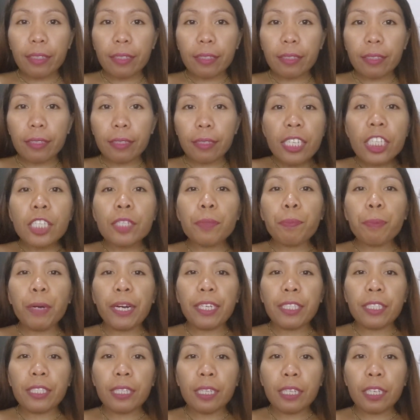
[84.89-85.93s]
This
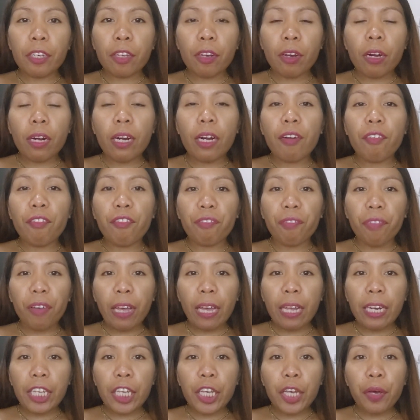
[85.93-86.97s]
particular
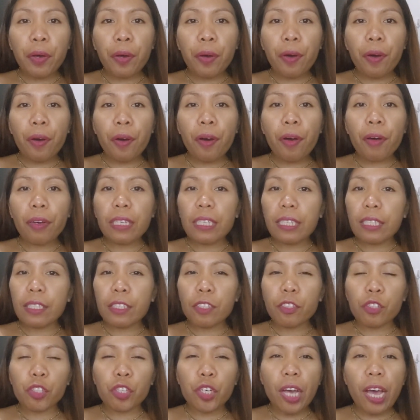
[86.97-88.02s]
video
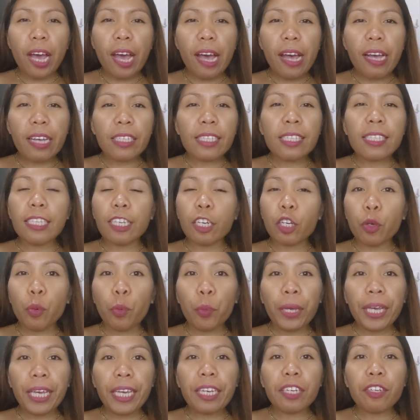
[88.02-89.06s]
is just a
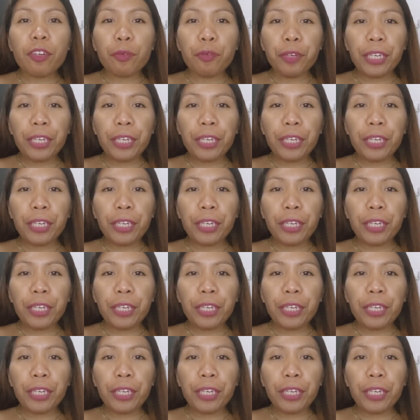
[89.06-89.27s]
quick